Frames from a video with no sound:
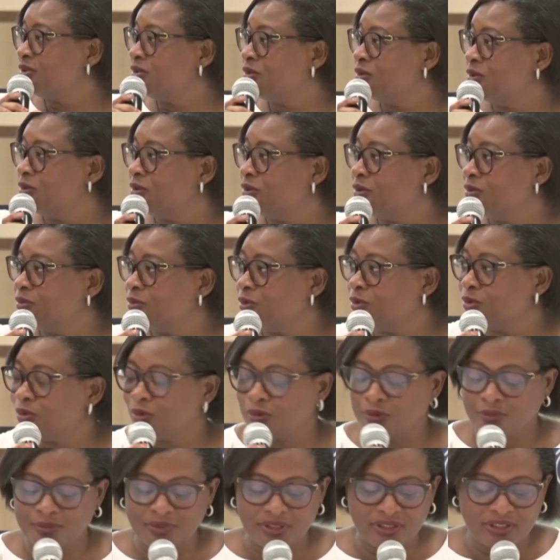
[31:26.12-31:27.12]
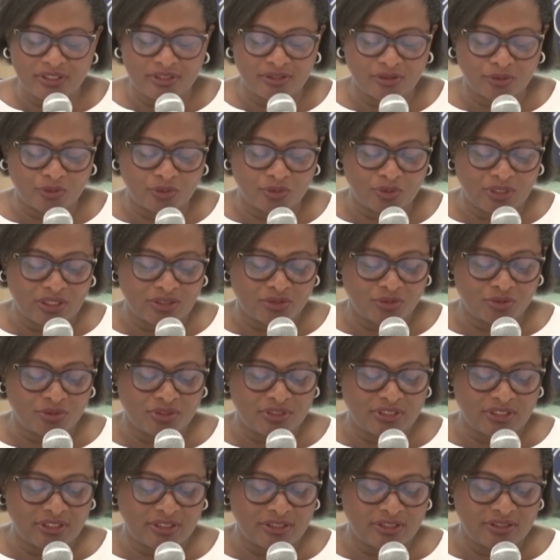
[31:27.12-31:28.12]
the procedures of
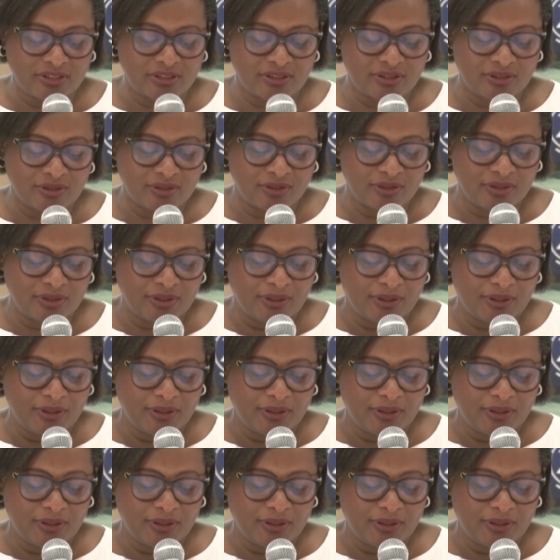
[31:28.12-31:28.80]
criminal.